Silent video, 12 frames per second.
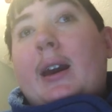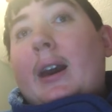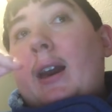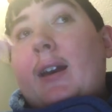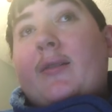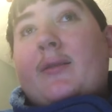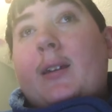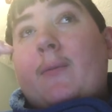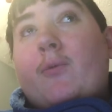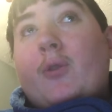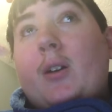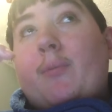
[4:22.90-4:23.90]
Ask him
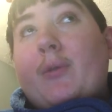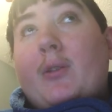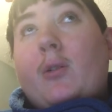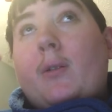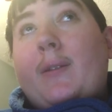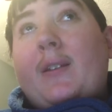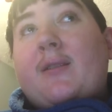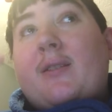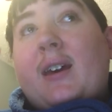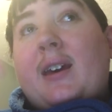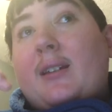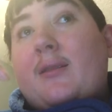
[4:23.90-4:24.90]
for help with all of these
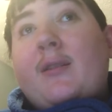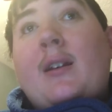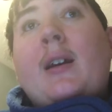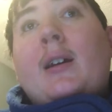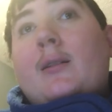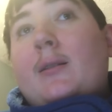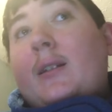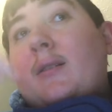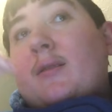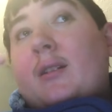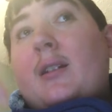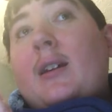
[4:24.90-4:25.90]
things.
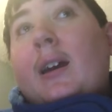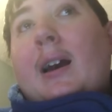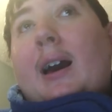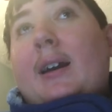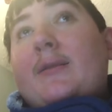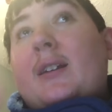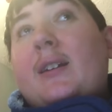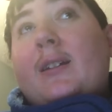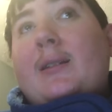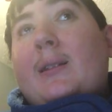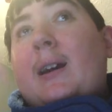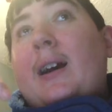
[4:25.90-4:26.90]
Listen, Isaiah
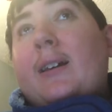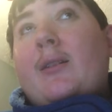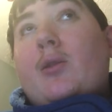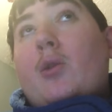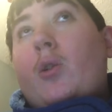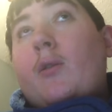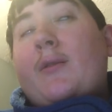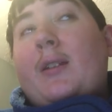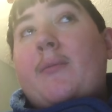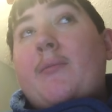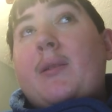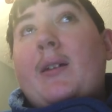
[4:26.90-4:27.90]
9 calls
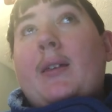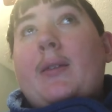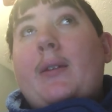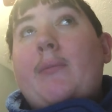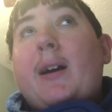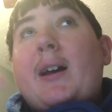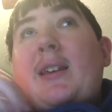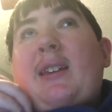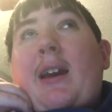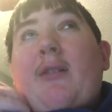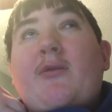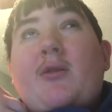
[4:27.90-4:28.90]
him the mighty
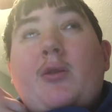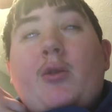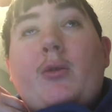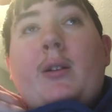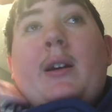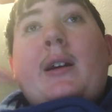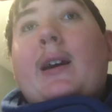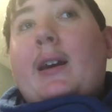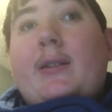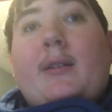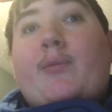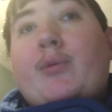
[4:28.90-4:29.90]
counselor
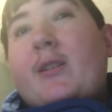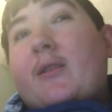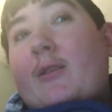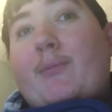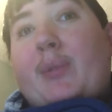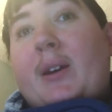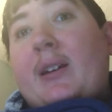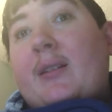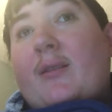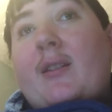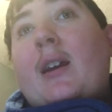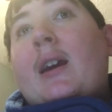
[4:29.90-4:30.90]
and the prince of
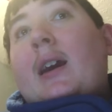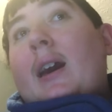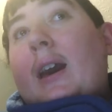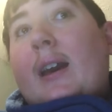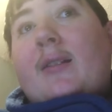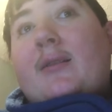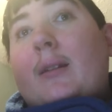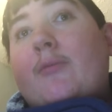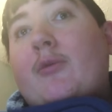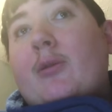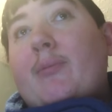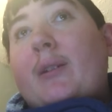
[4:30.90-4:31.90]
peace. Ask him
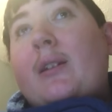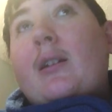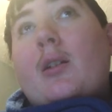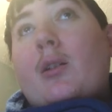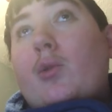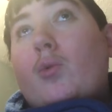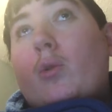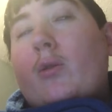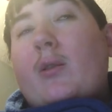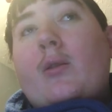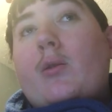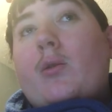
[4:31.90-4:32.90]
to be your
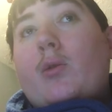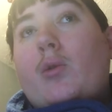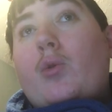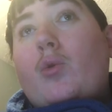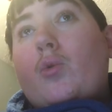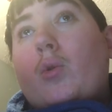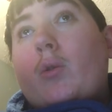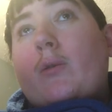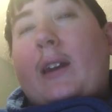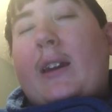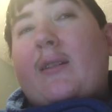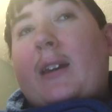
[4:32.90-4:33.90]
your
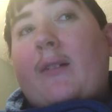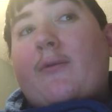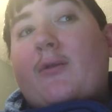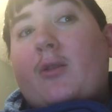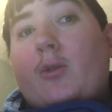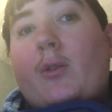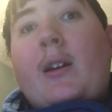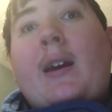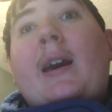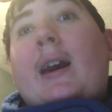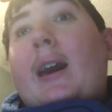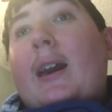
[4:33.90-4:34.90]
counselor.
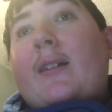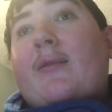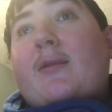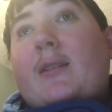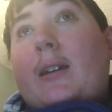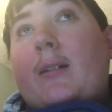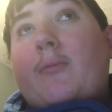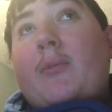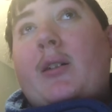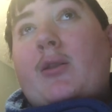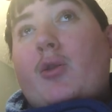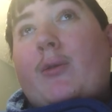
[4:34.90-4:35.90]
Ask him
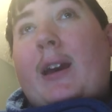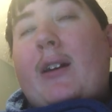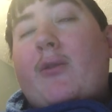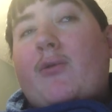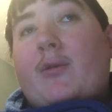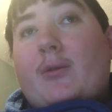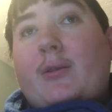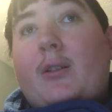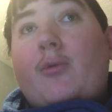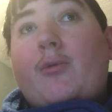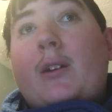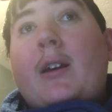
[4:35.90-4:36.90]
to counsel you